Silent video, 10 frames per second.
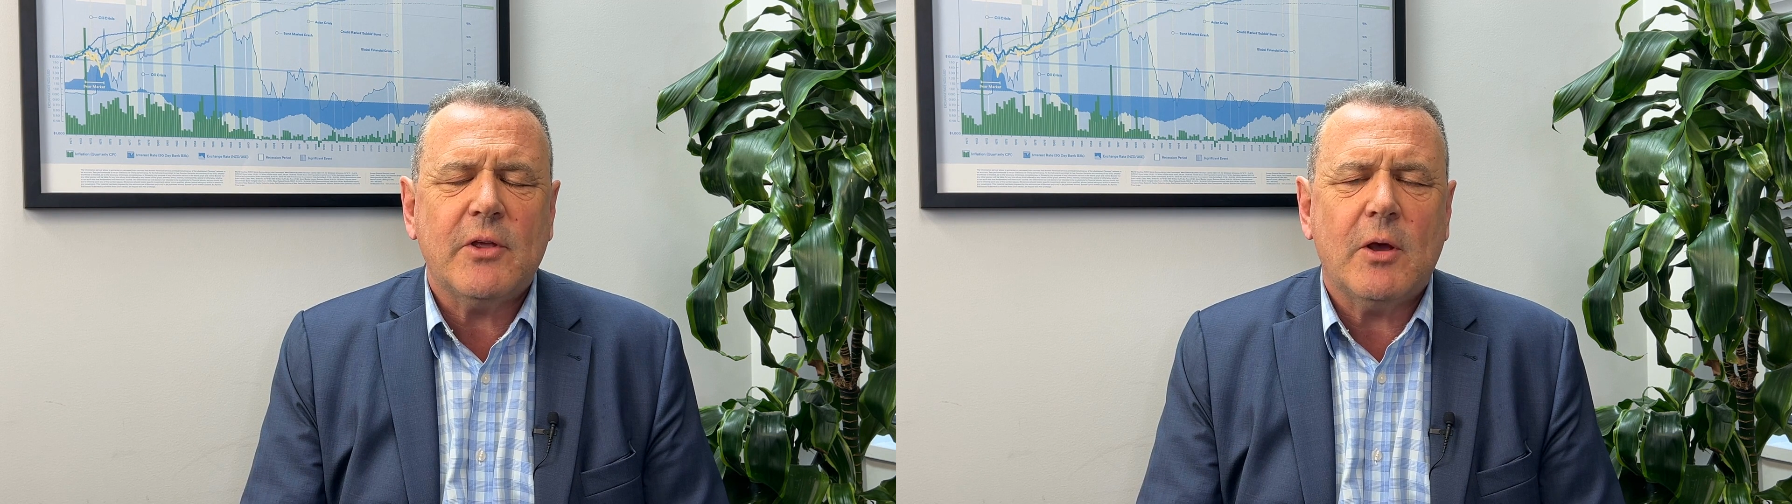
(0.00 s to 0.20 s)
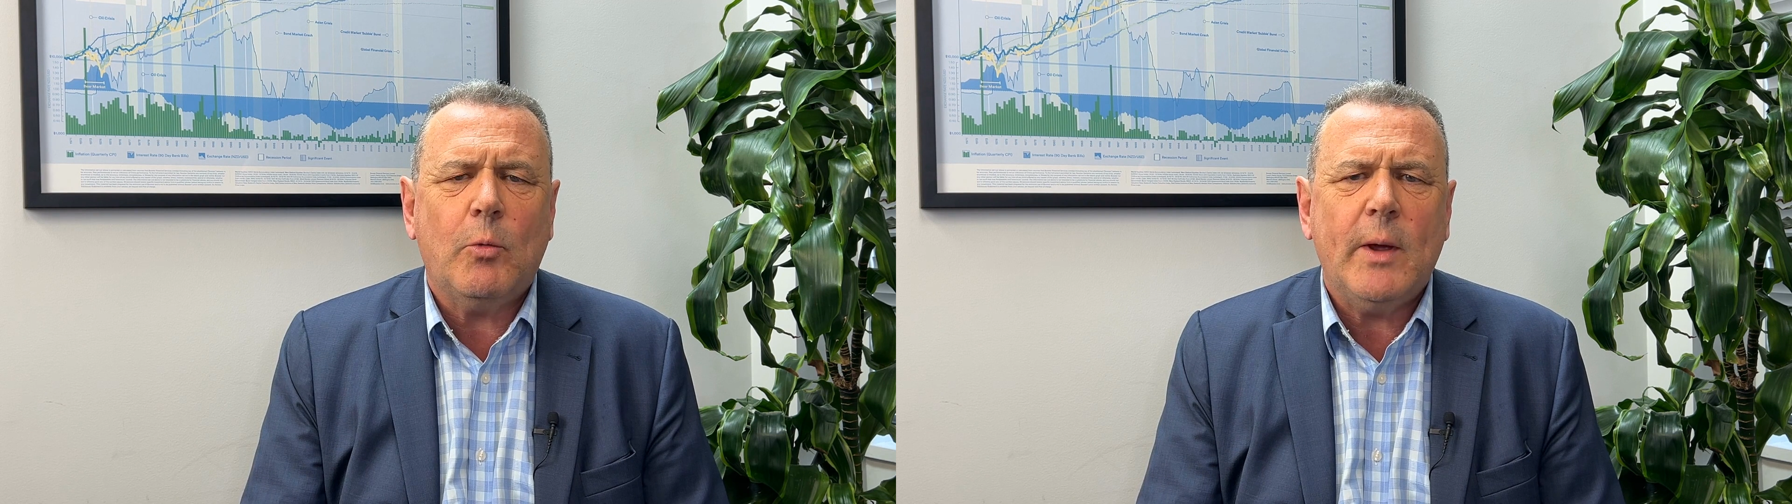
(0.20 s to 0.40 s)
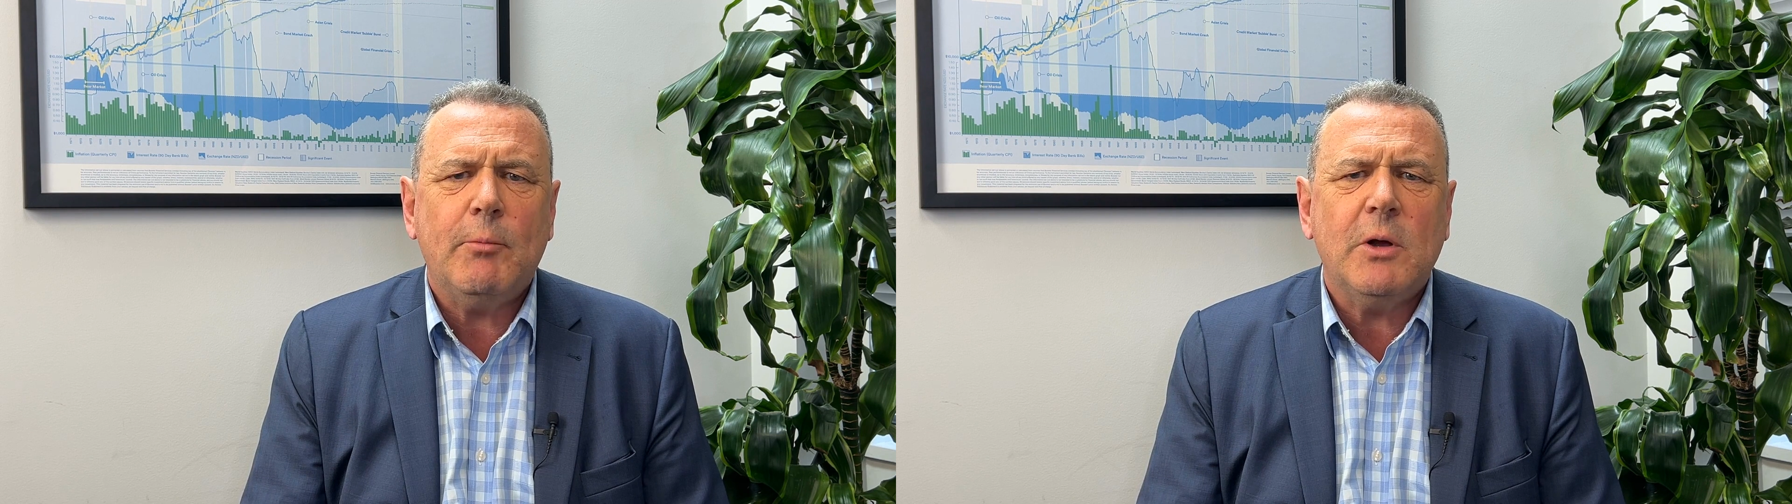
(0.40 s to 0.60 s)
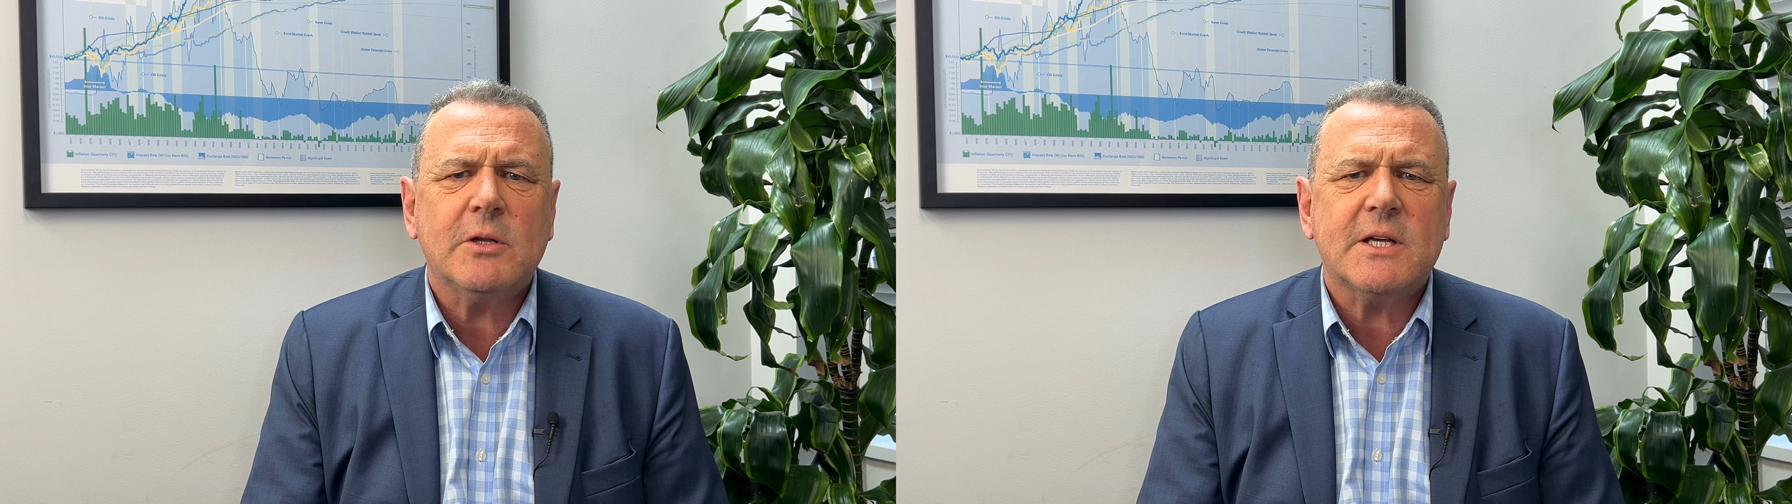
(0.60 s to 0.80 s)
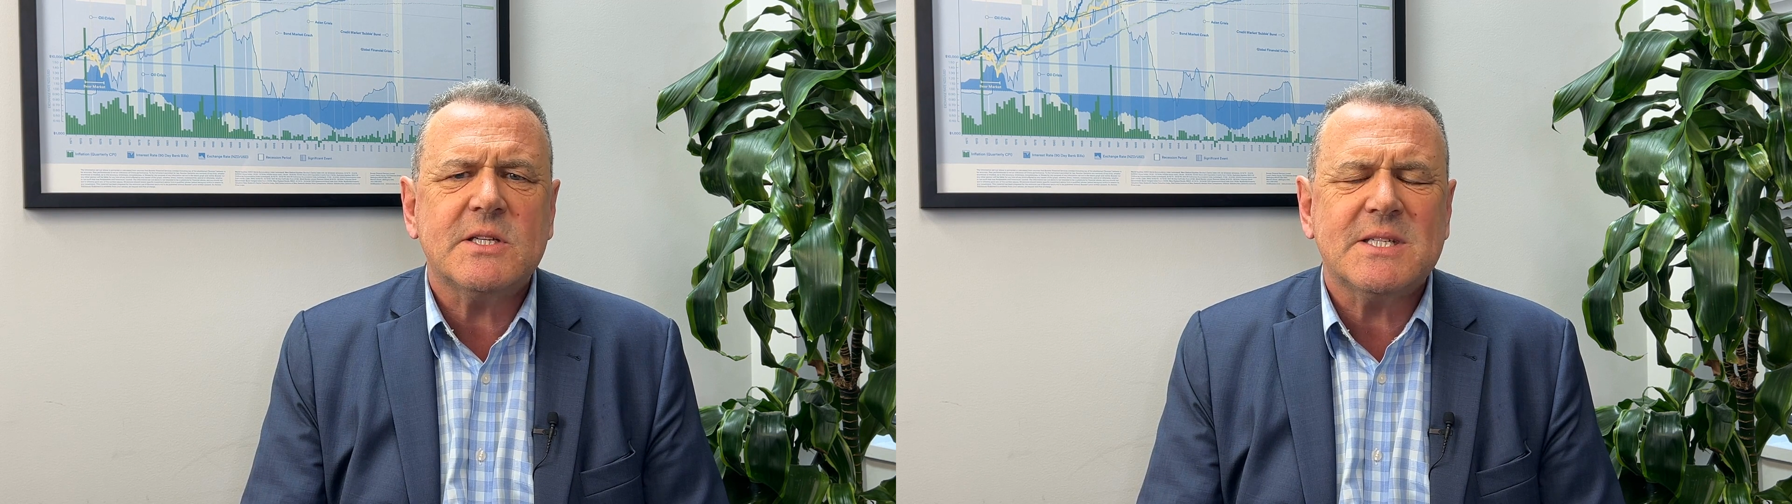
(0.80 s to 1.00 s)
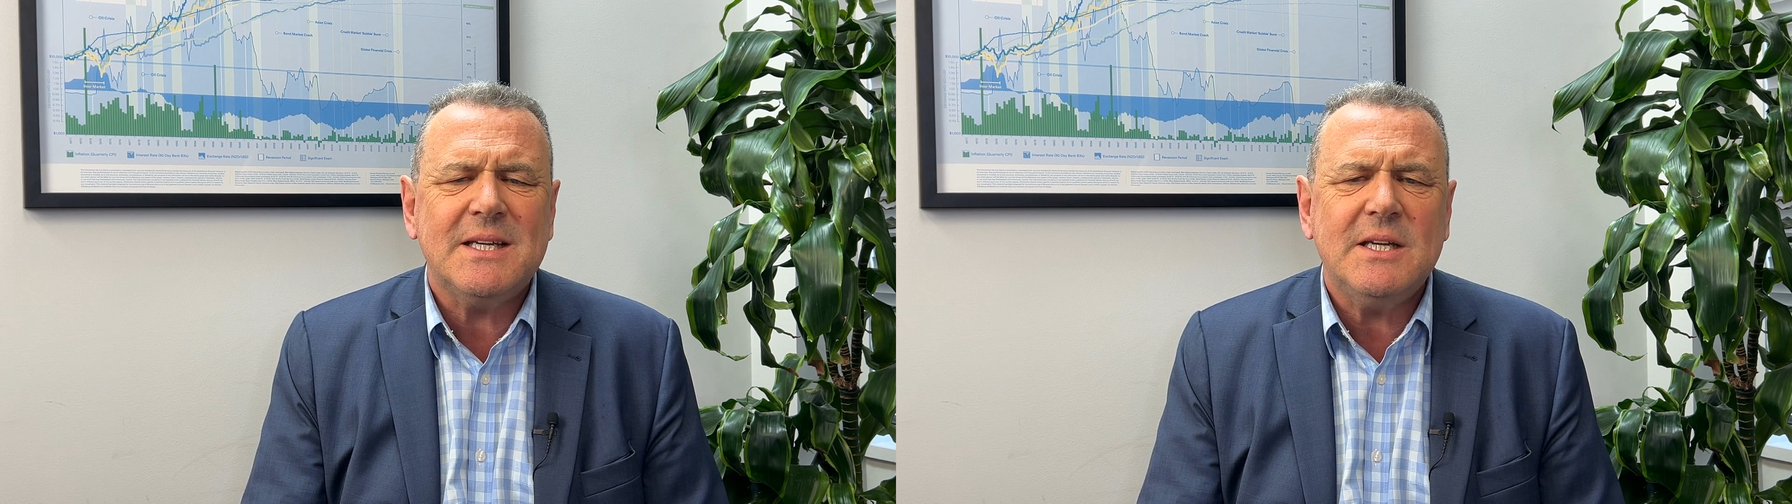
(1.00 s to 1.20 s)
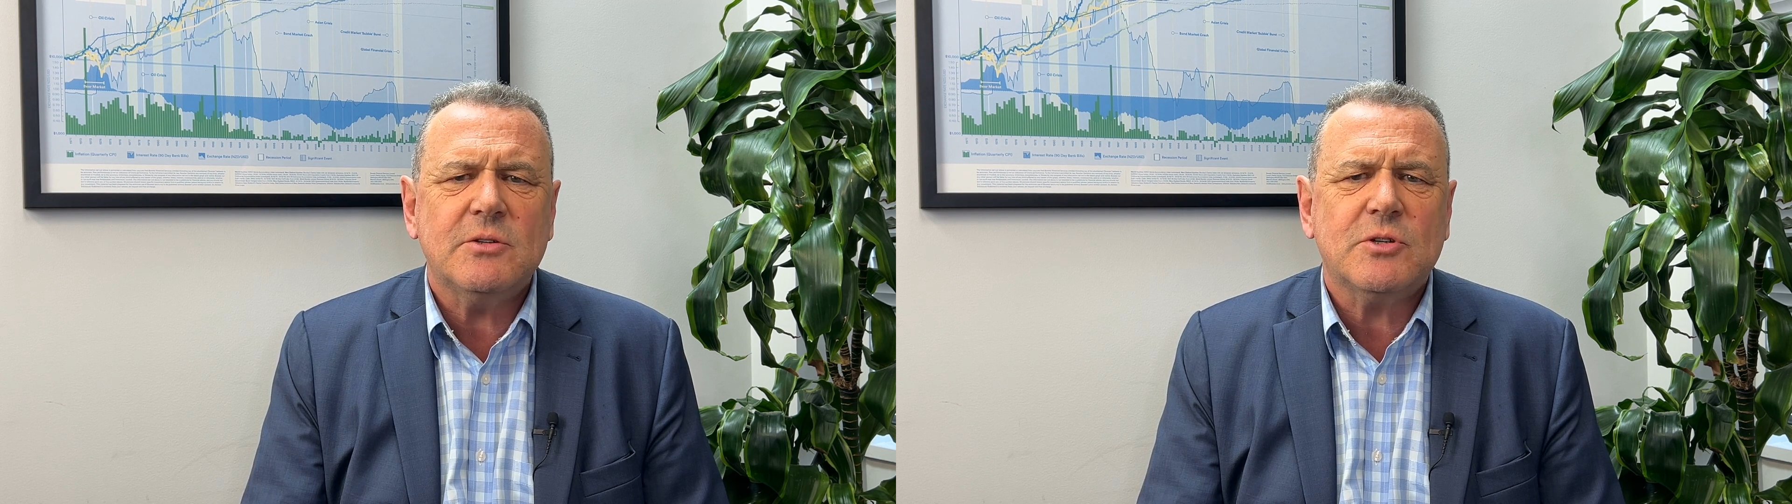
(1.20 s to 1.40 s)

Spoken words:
that we will continue